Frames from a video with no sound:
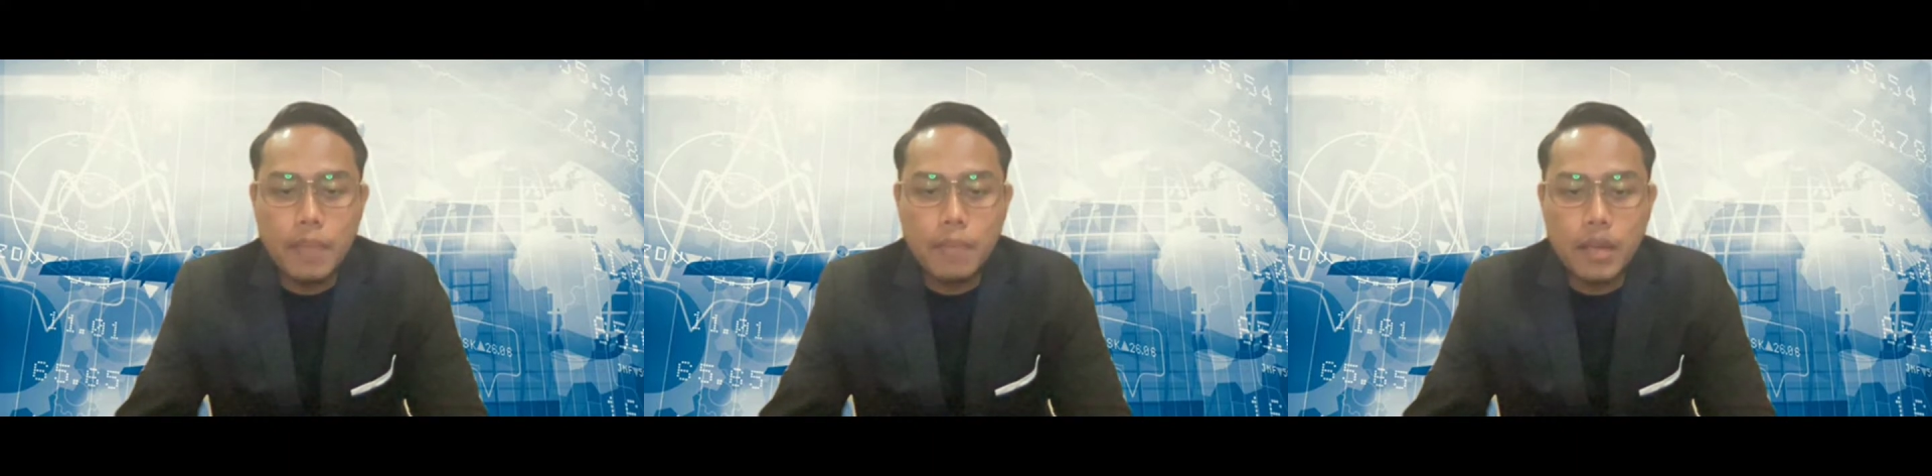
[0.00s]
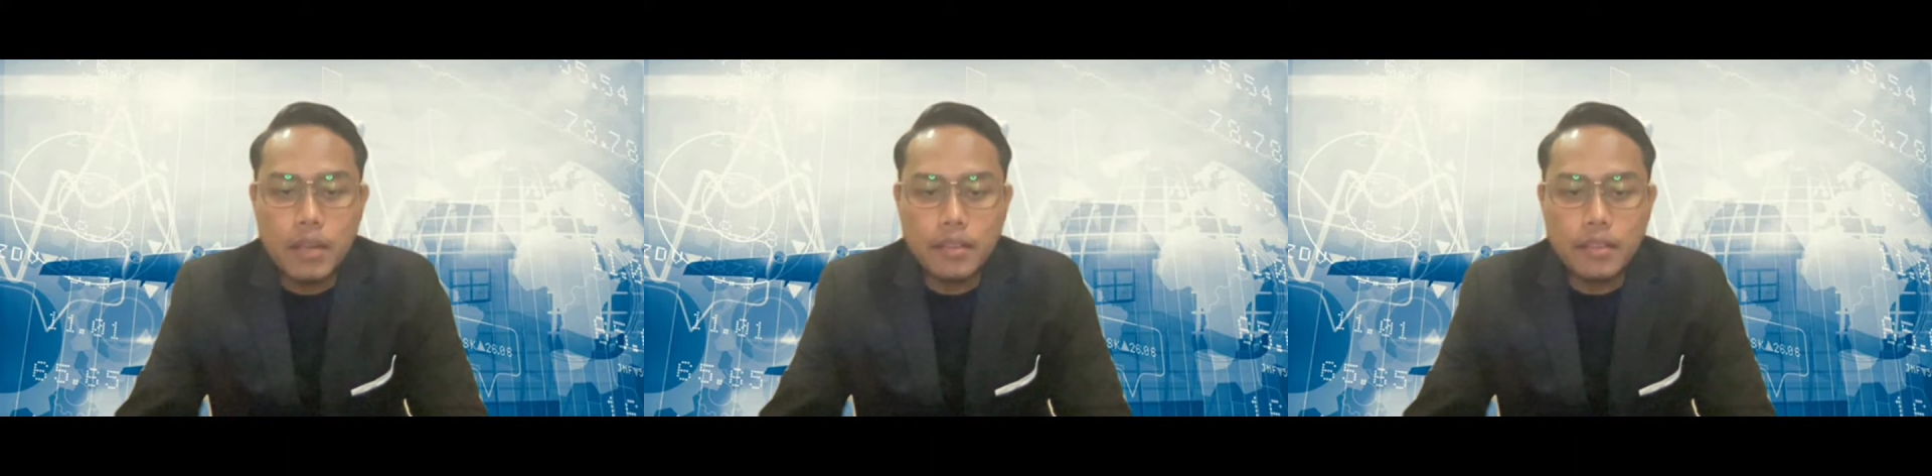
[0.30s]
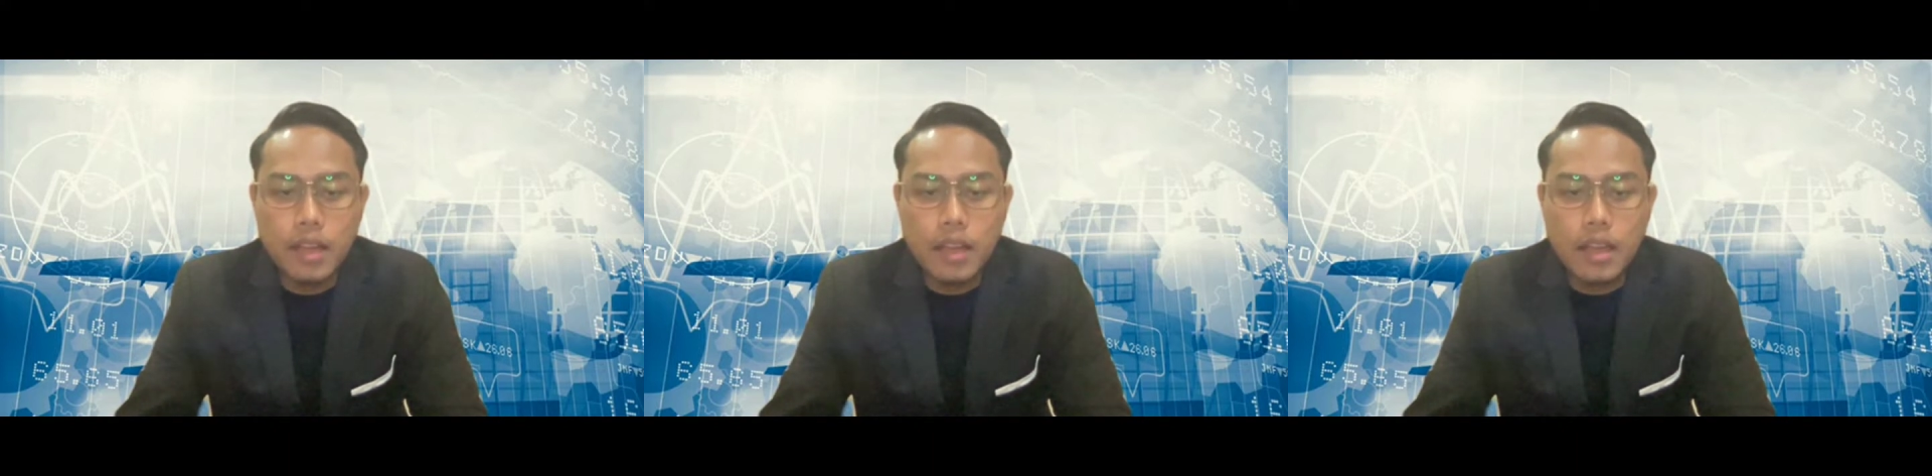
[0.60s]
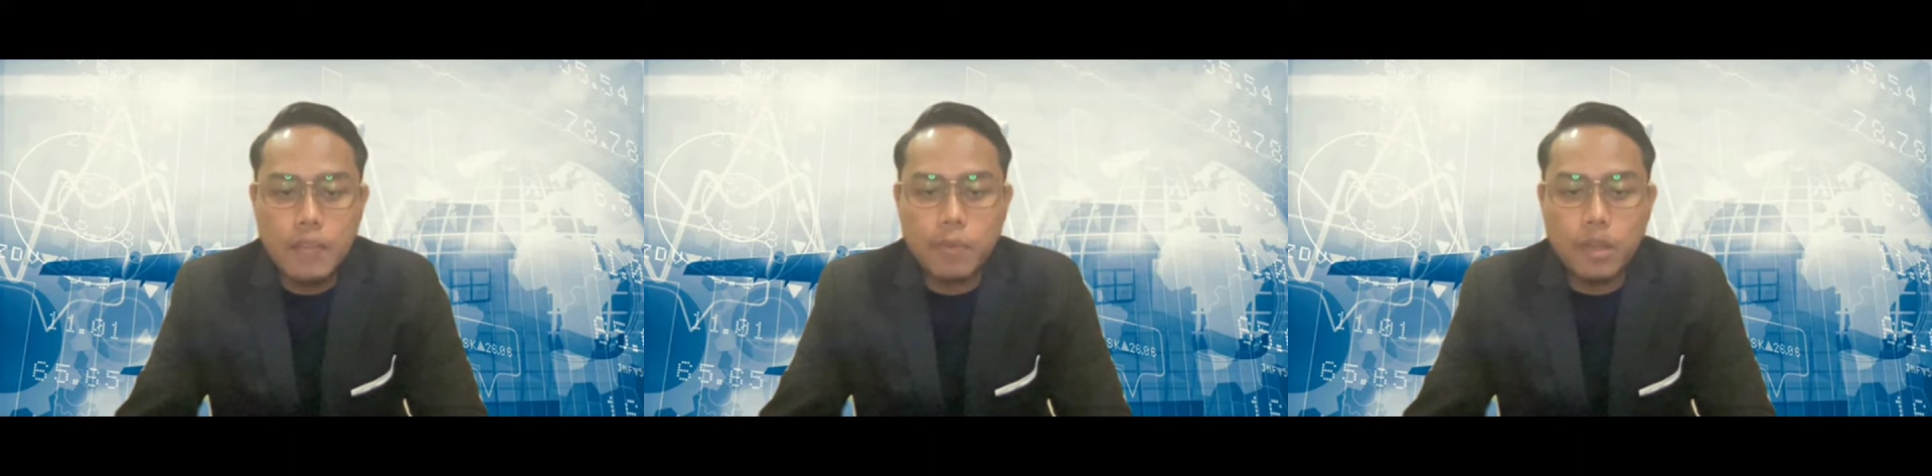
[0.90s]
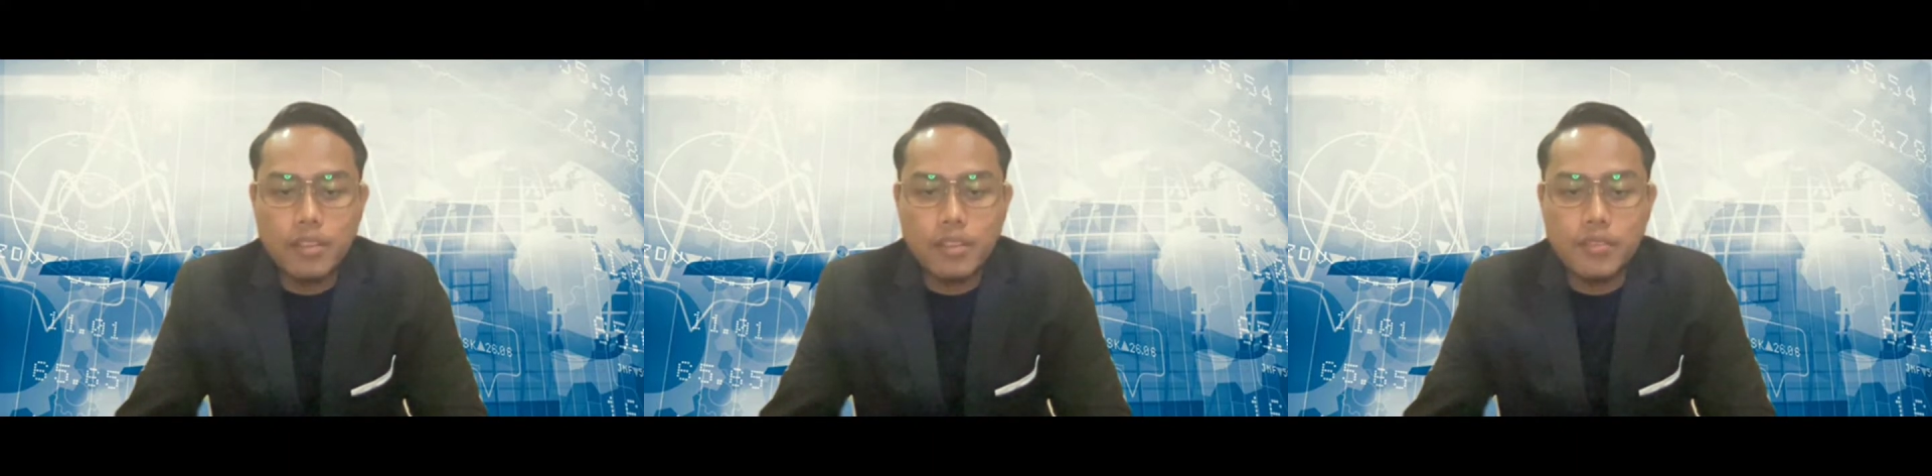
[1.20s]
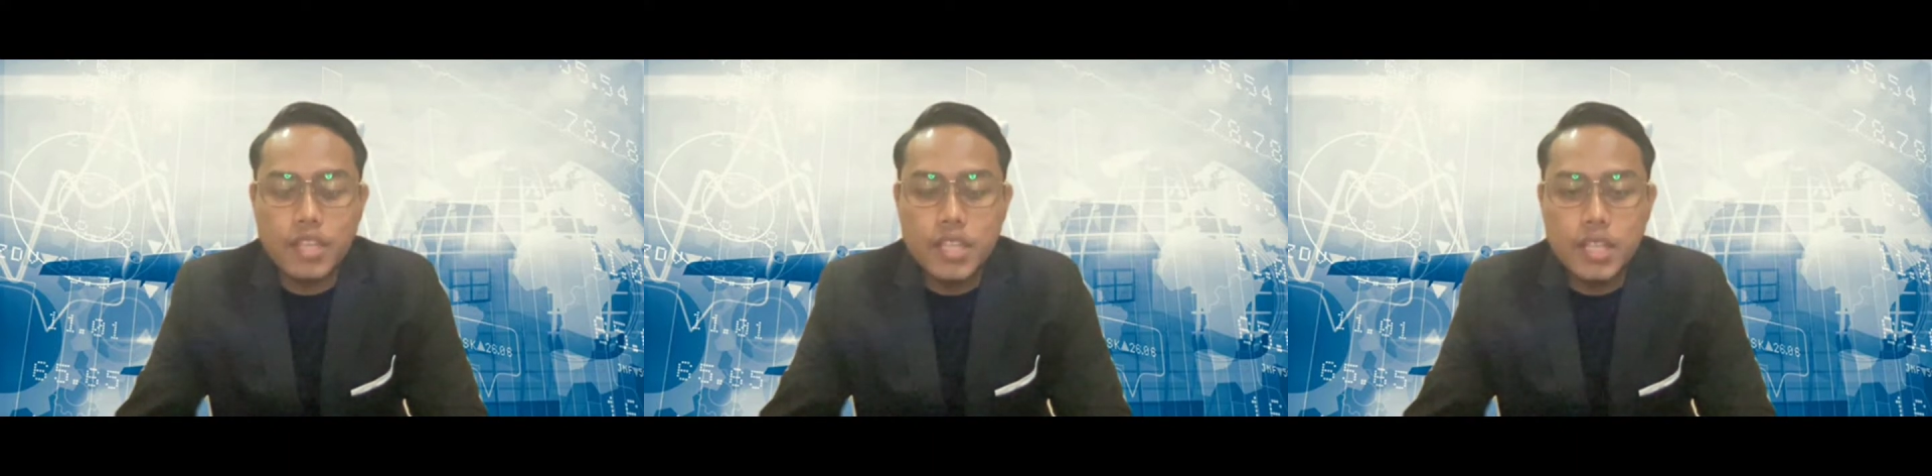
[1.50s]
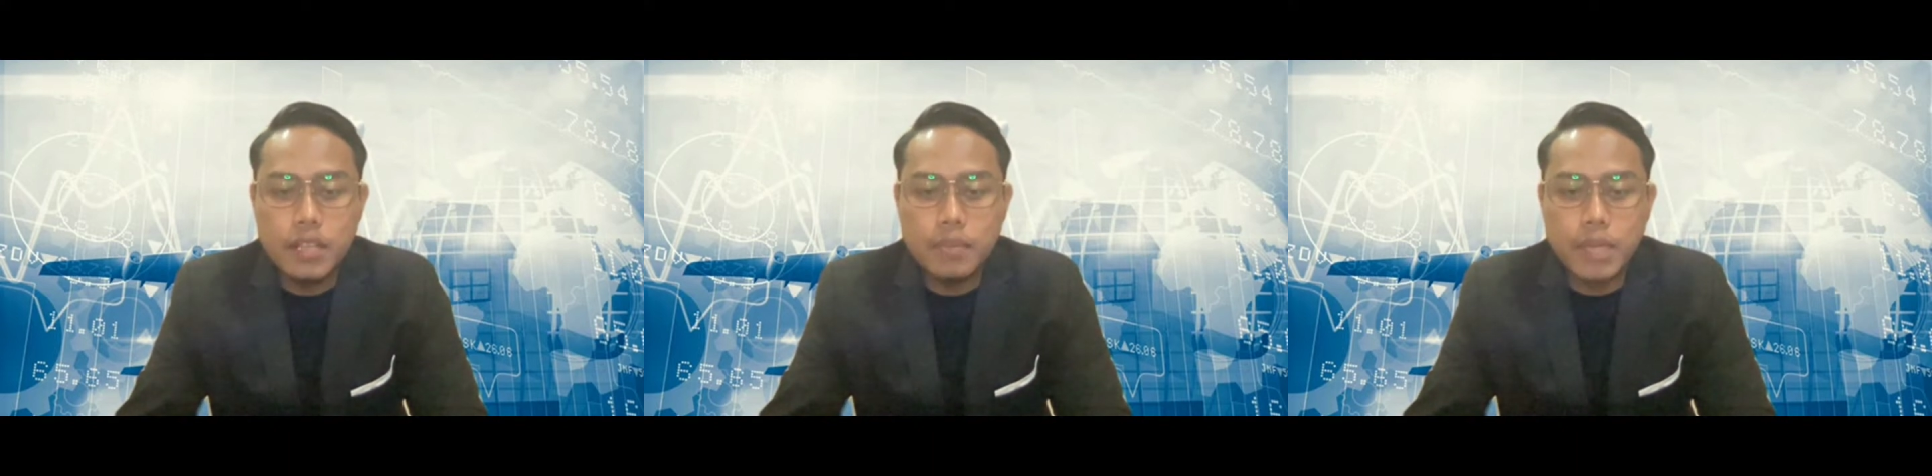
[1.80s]
Airbus employs a
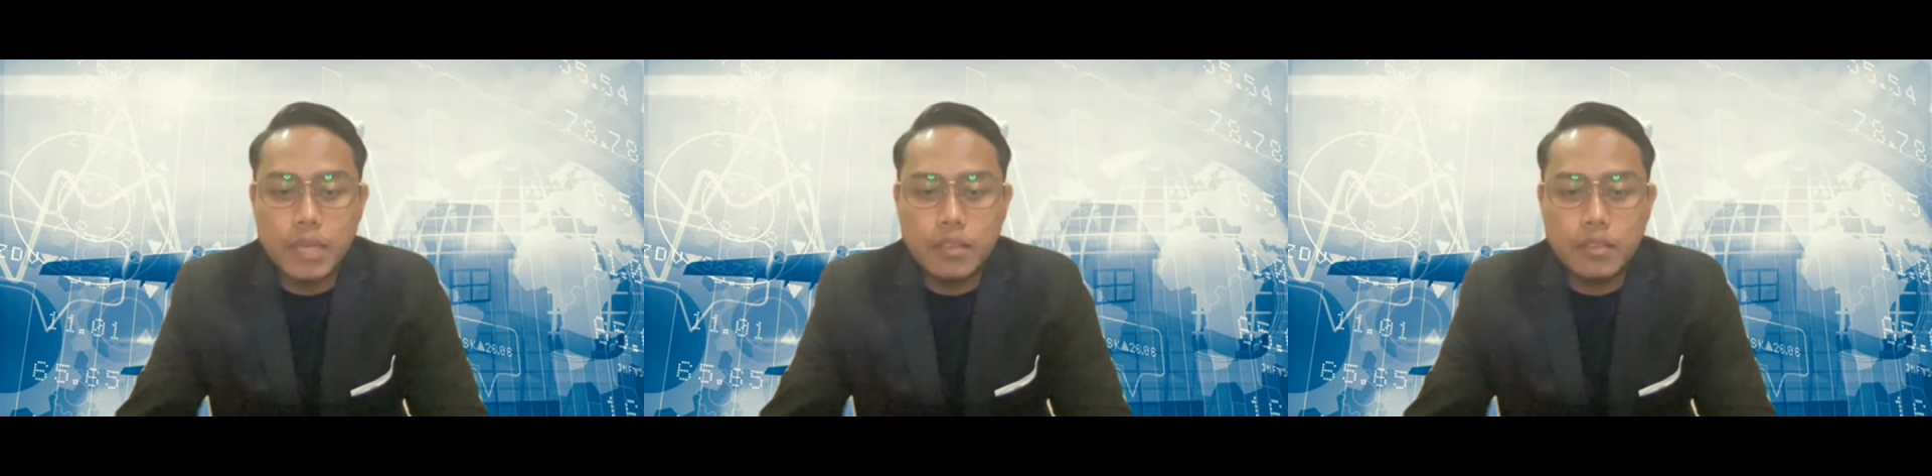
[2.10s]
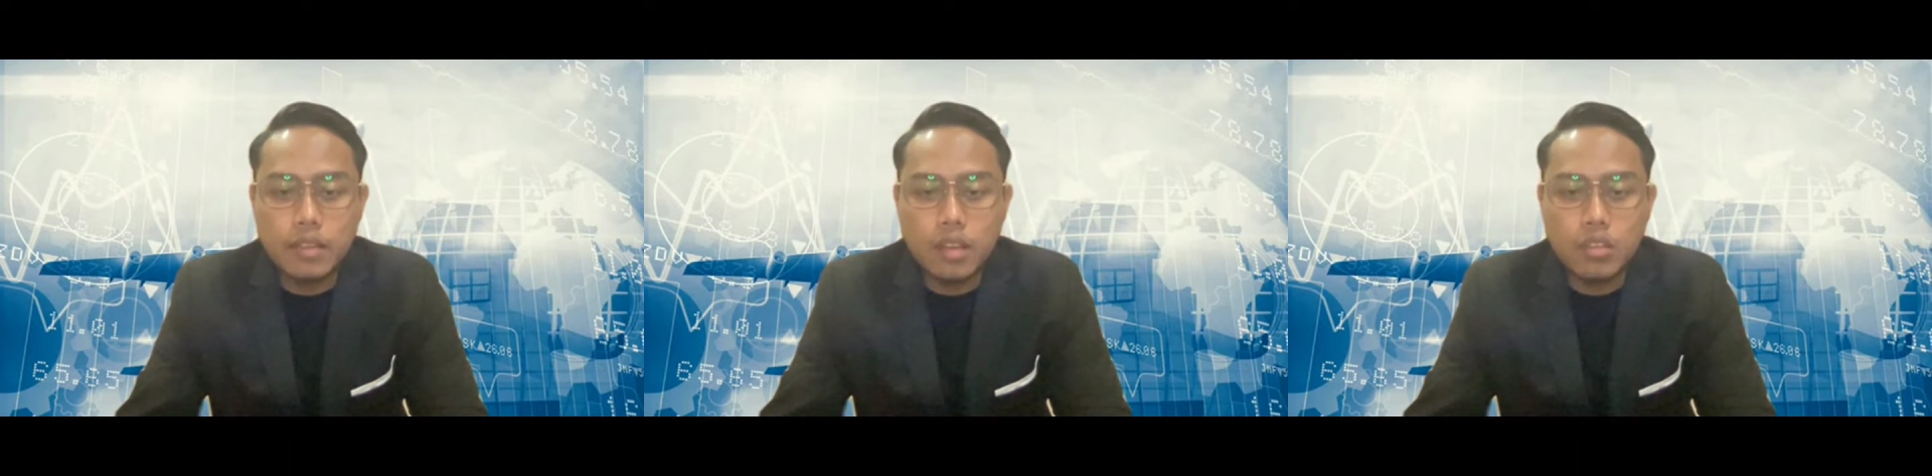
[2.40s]
vision-based